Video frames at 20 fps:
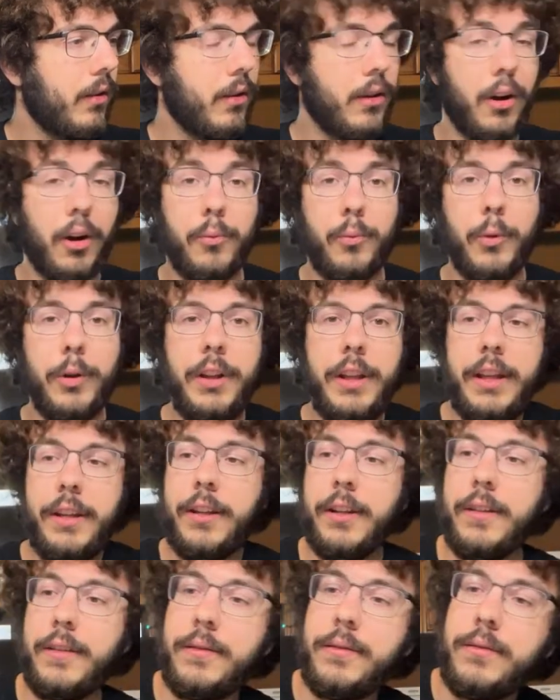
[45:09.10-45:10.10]
A really
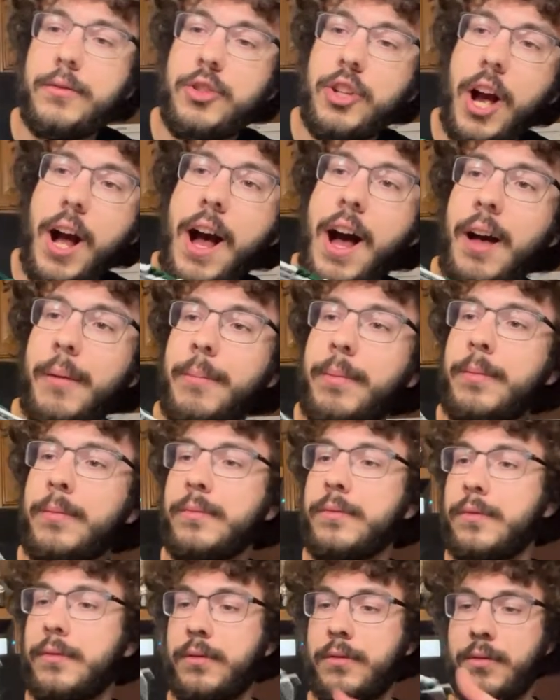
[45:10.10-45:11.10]
good job.
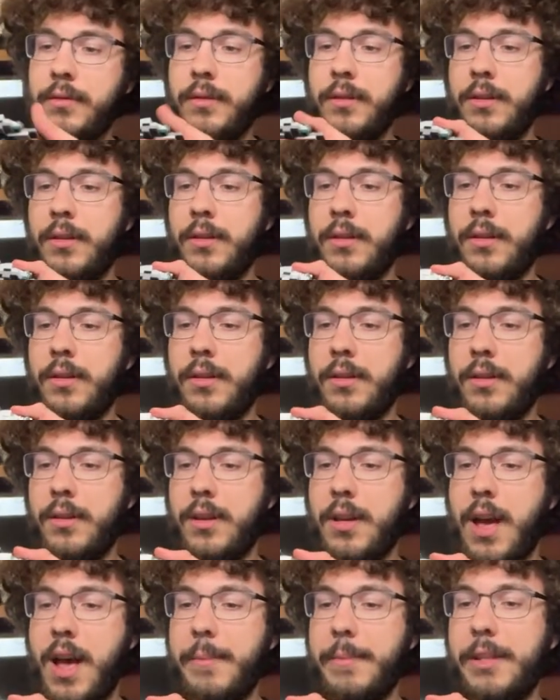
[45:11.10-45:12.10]

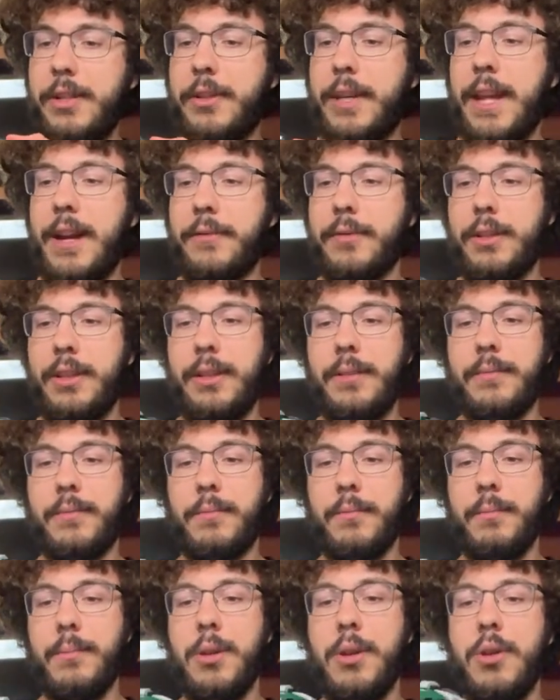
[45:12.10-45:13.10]
I mean, you can't really
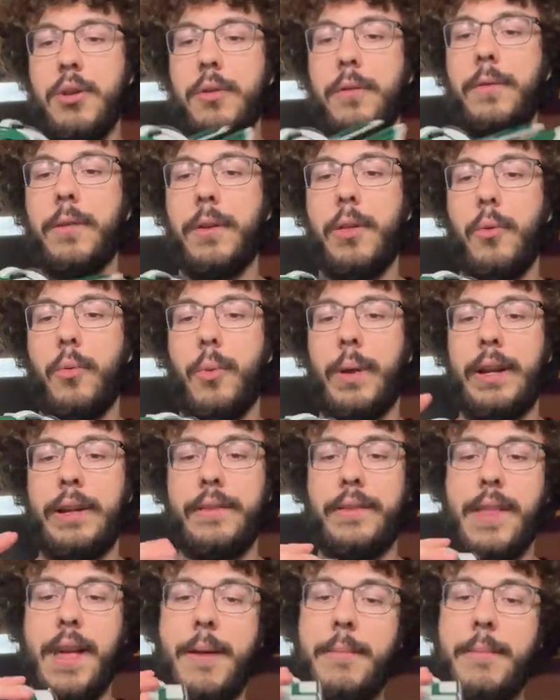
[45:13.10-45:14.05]
maneuver the wings that